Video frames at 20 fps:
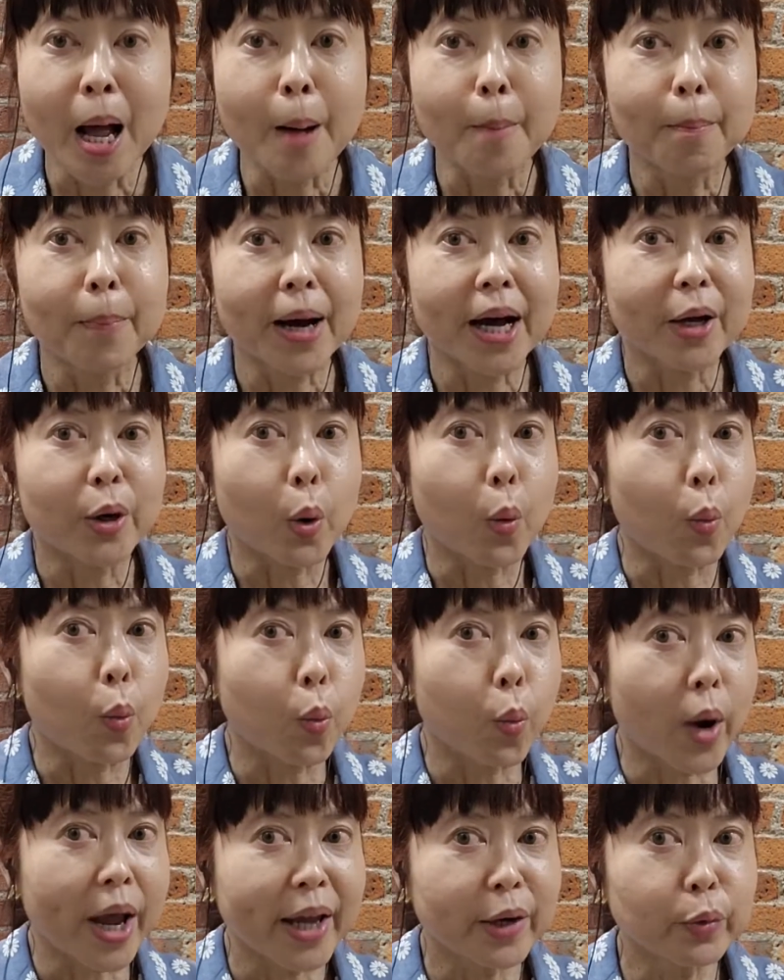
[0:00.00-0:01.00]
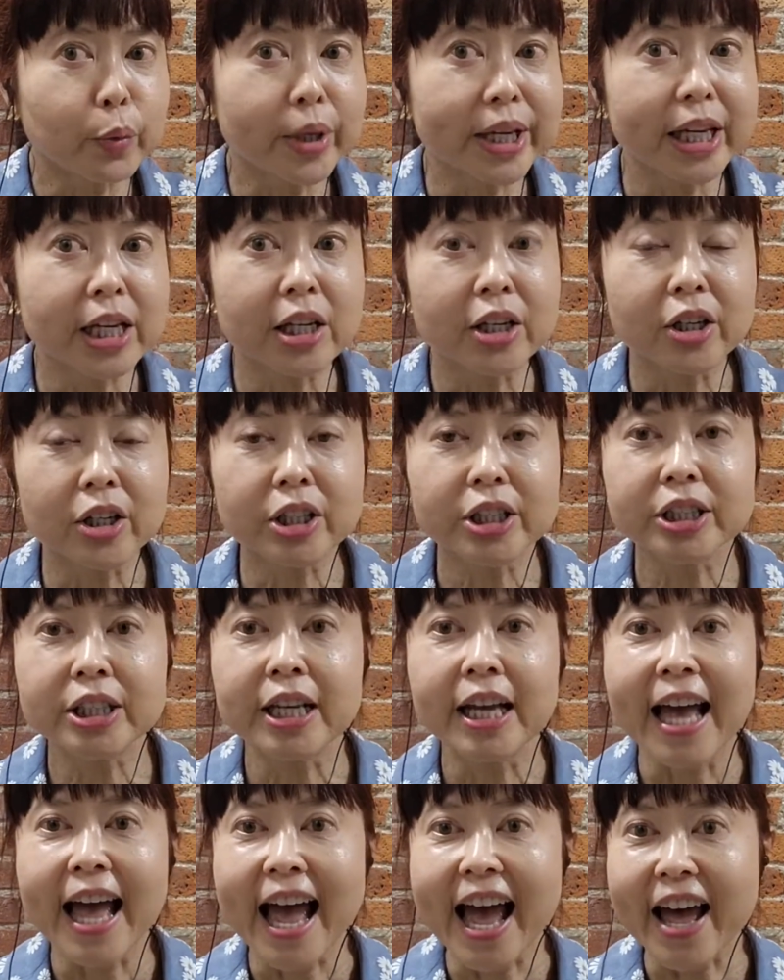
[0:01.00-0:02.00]
But when we looked
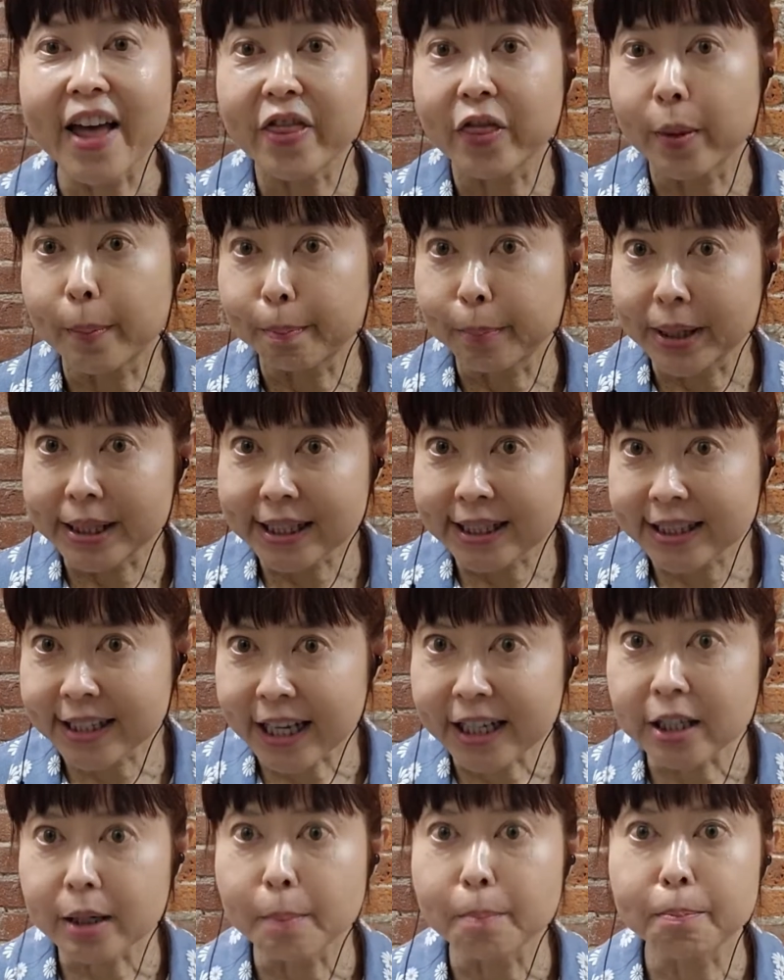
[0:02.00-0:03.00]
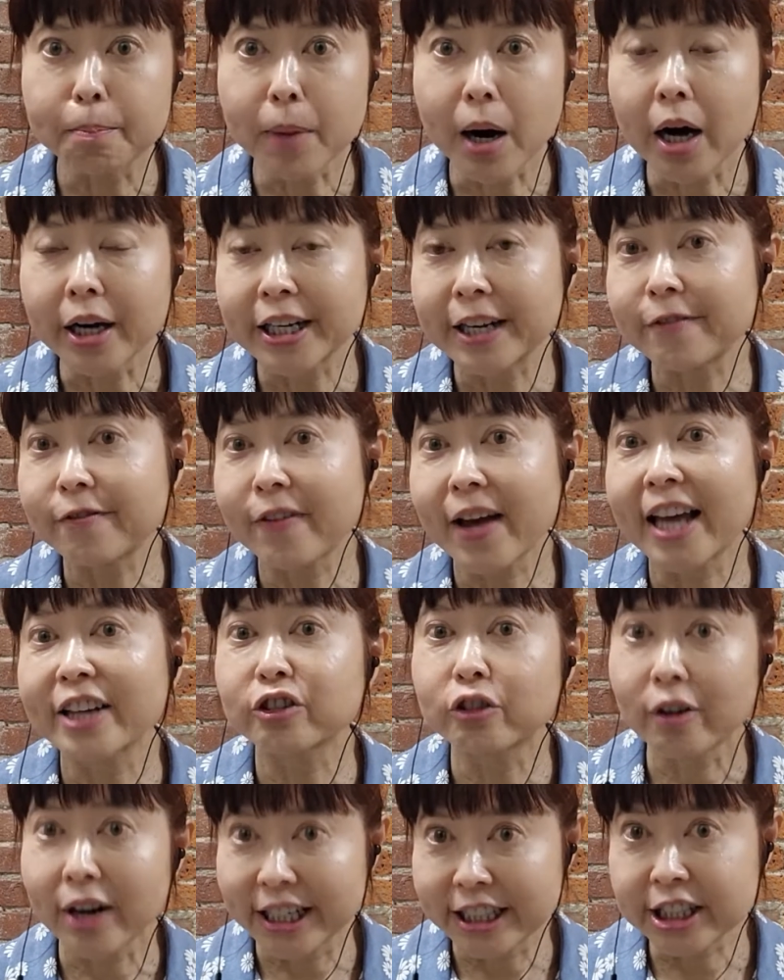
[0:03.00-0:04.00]
at the percent body fat
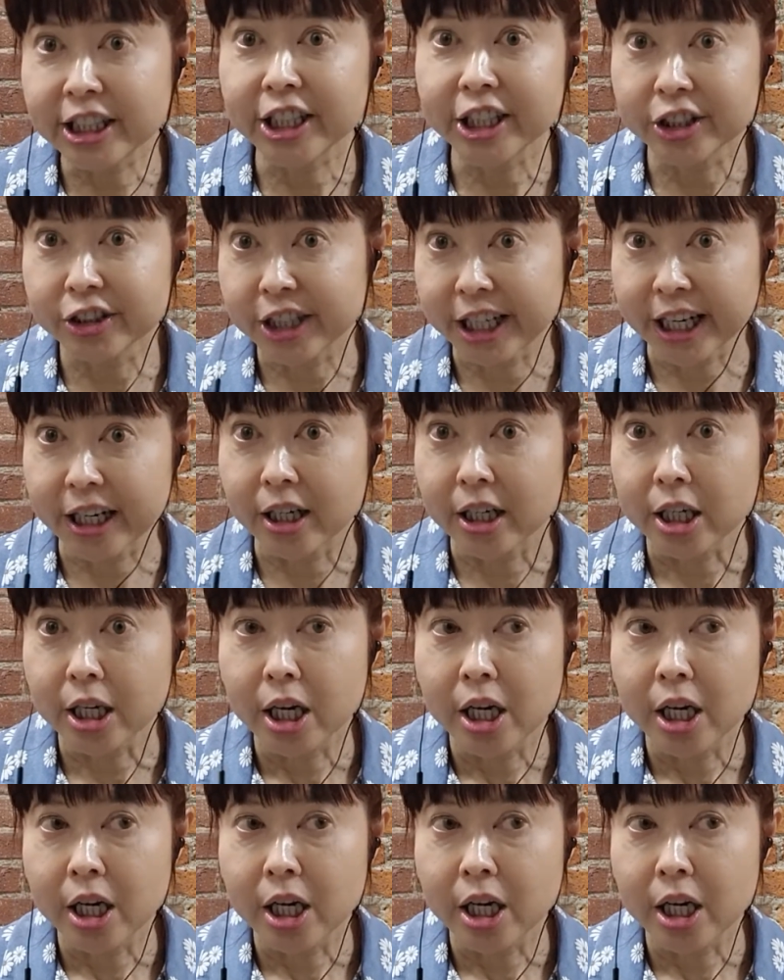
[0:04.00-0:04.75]
criteria,